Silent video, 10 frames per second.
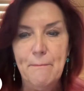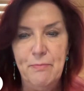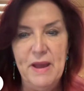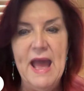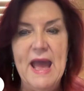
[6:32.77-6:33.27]

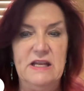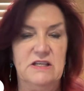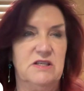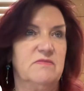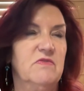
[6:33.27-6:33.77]

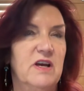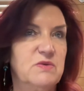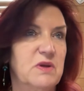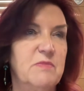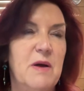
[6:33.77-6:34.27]
Pat, right?
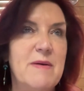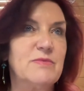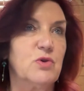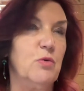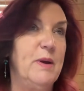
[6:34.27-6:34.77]
So my
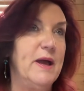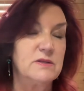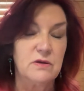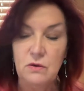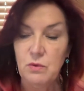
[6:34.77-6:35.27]
mum's called Pat,
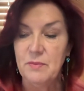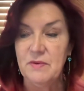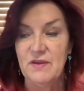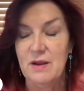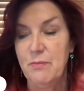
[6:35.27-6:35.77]
so I don't know why I'm
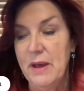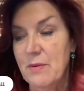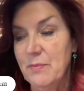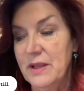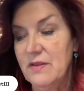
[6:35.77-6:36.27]
giving the name Pat.
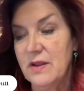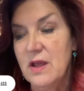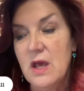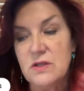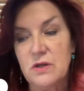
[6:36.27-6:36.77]
I'm being so I
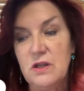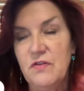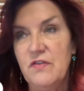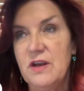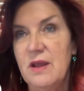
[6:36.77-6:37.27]
don't know
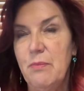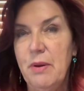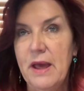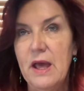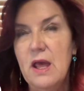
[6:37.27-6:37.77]
if the name
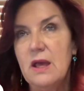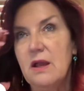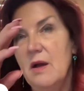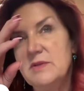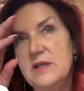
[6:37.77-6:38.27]
Pat
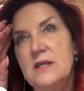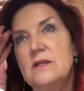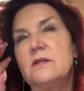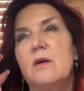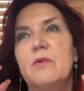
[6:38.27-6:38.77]
comes in
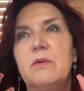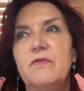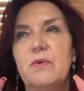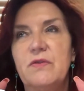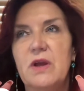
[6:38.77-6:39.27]
somewhere
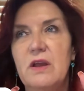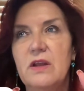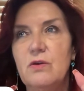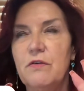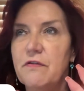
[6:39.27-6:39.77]
with
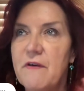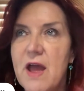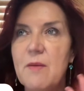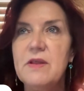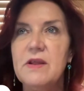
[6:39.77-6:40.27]
in your
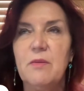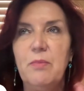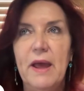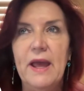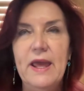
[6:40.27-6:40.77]
family, the name
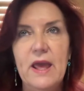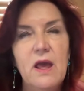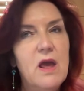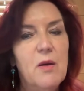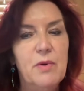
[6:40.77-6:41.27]
Pat here.
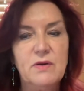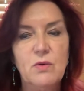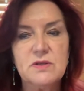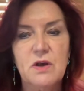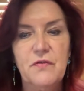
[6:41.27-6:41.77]
But
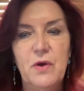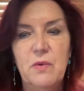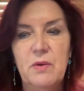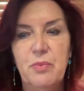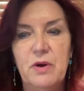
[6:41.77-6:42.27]
also I feel I
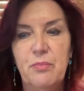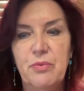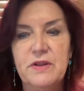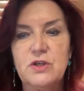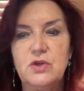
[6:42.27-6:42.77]
want to
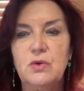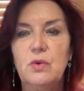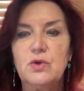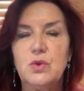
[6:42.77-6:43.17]
bring this to